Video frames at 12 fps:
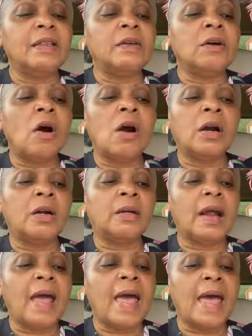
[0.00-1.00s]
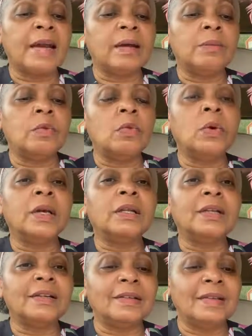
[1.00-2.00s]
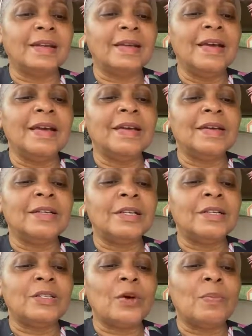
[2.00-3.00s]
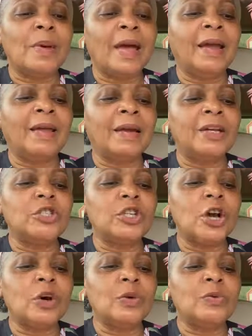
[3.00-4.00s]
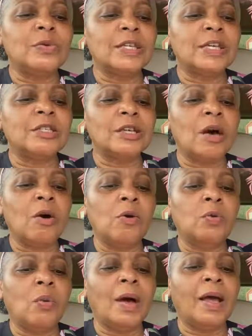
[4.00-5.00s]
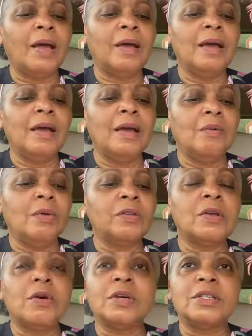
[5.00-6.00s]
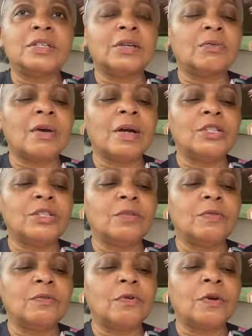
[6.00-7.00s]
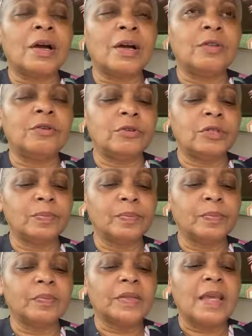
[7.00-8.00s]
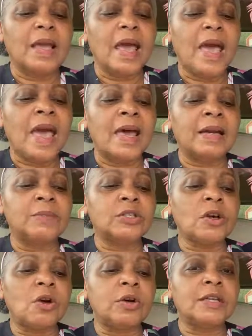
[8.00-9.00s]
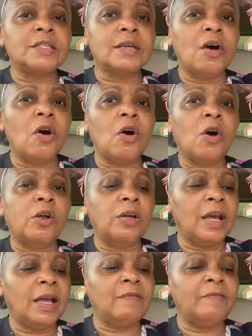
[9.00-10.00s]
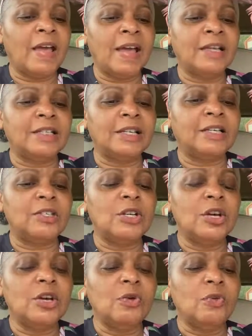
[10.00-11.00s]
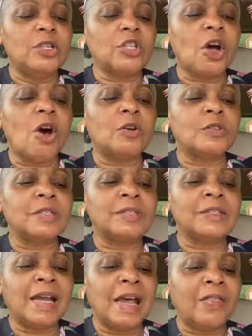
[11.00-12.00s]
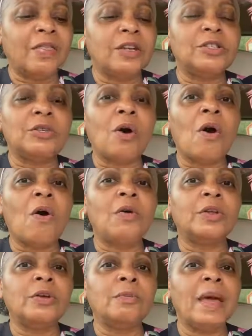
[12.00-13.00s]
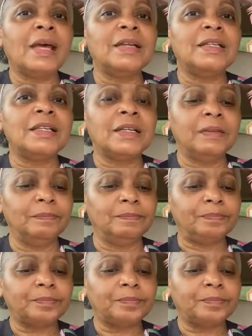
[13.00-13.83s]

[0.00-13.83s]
In the garden, Adam willingly disobeyed and chose his own way with no consideration for others. Adam sought his own advantage, which caused death to all humanity.